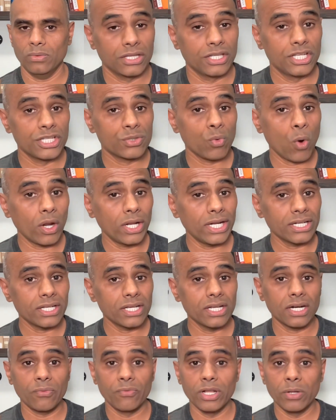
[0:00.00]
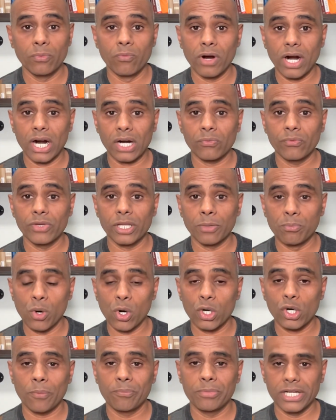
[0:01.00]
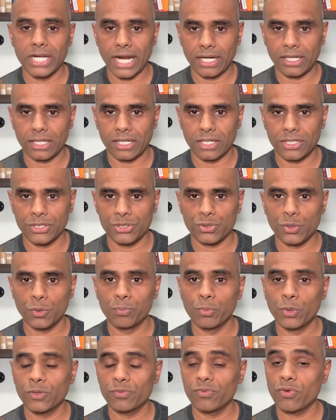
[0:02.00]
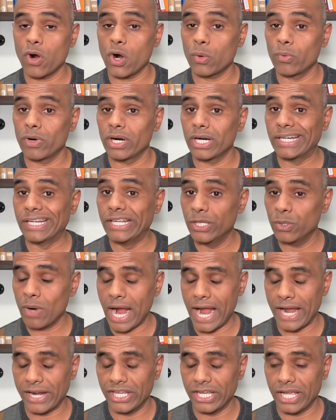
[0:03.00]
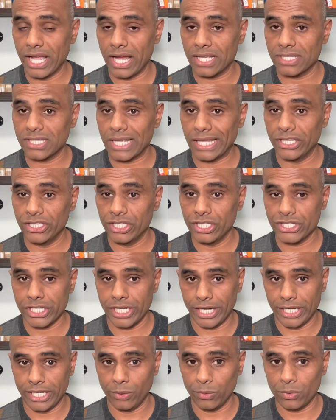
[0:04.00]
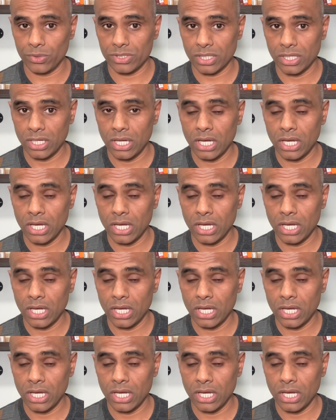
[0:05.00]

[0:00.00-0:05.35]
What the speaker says: This volunteer will work with a board of directors to put forward new ideas and initiatives,